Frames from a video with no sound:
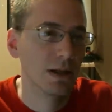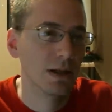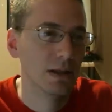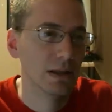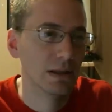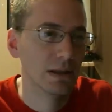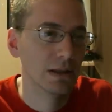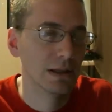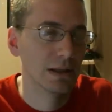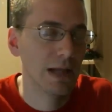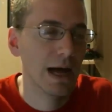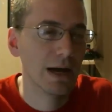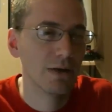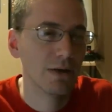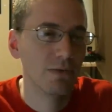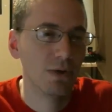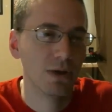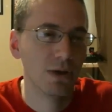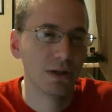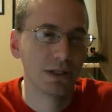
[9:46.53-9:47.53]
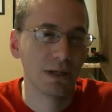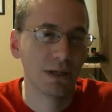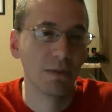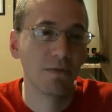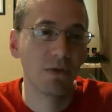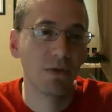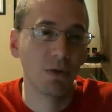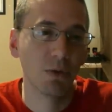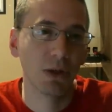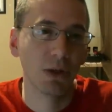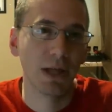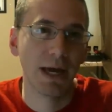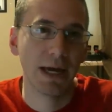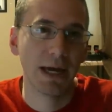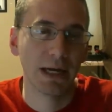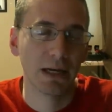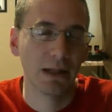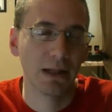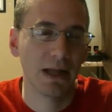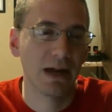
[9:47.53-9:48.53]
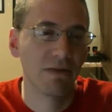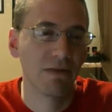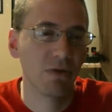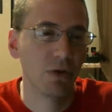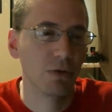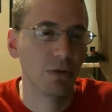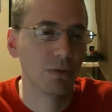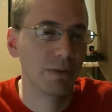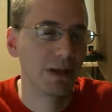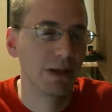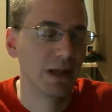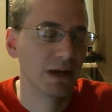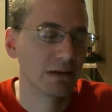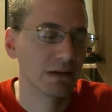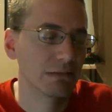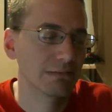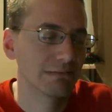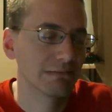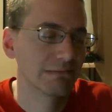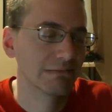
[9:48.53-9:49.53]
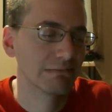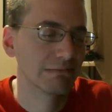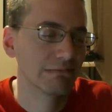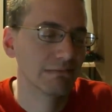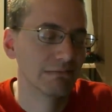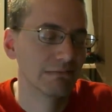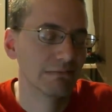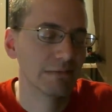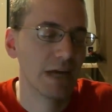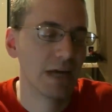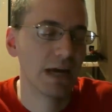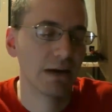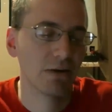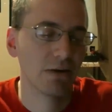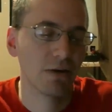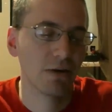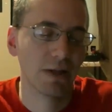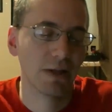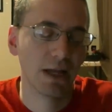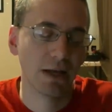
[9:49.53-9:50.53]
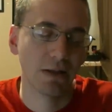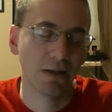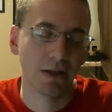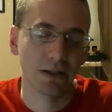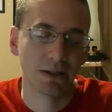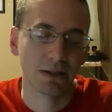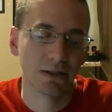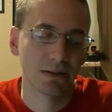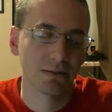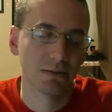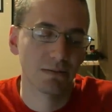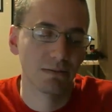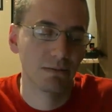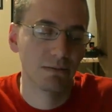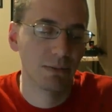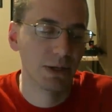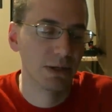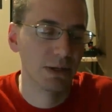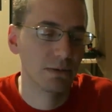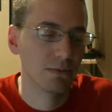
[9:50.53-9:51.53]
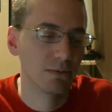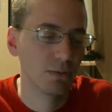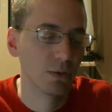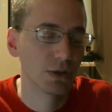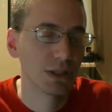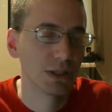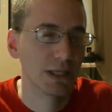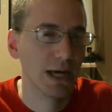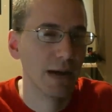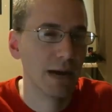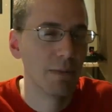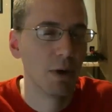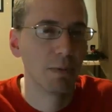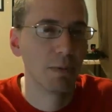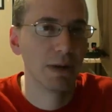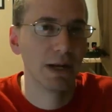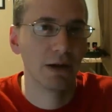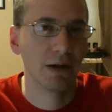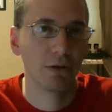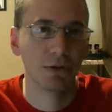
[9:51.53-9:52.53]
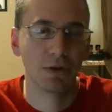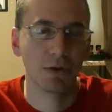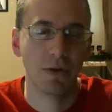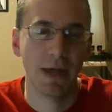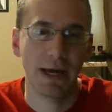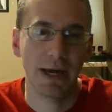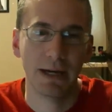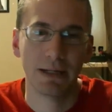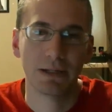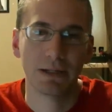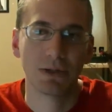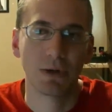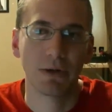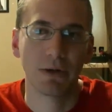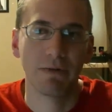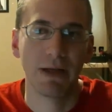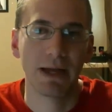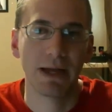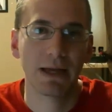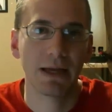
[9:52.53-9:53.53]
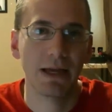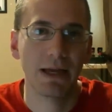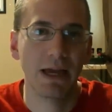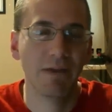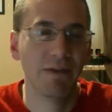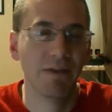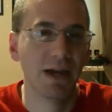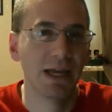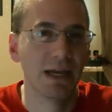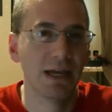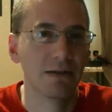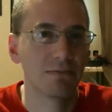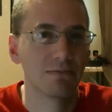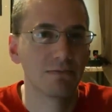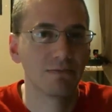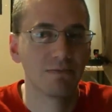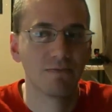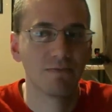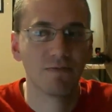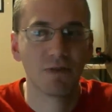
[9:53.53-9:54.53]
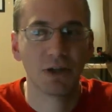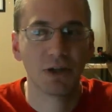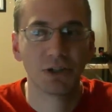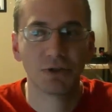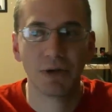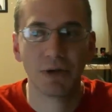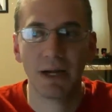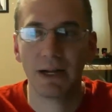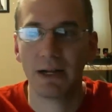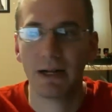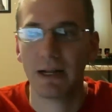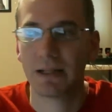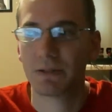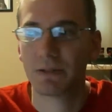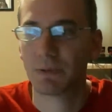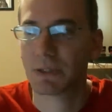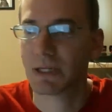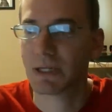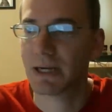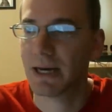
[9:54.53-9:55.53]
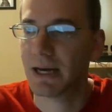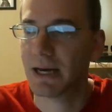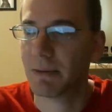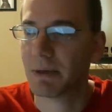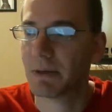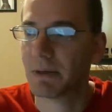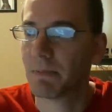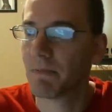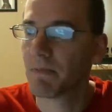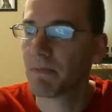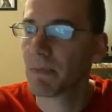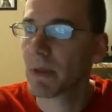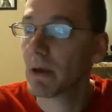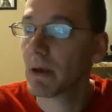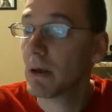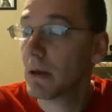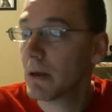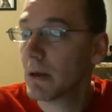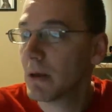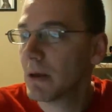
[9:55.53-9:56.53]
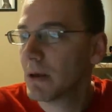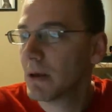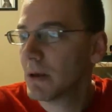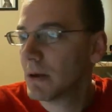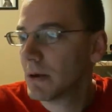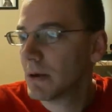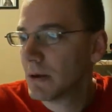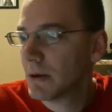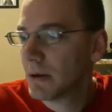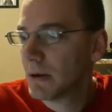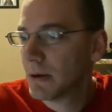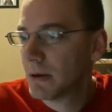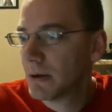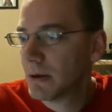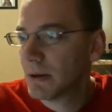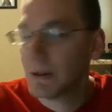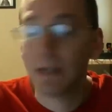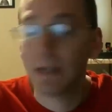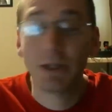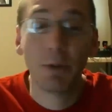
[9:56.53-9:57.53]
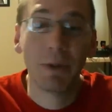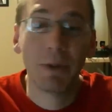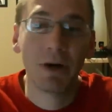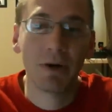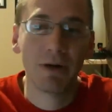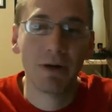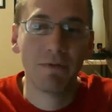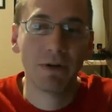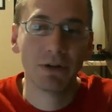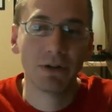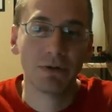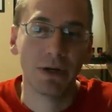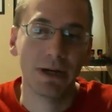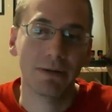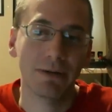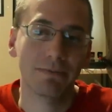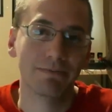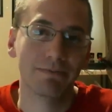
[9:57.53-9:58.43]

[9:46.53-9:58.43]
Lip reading: some of you will like, and a lot of you will be like, I don't know if I like this, but we'll see. I'm hoping I don't do that. It's sort of like, if I get frustrated, that's what's going to happen. Let's hope I don't get frustrated.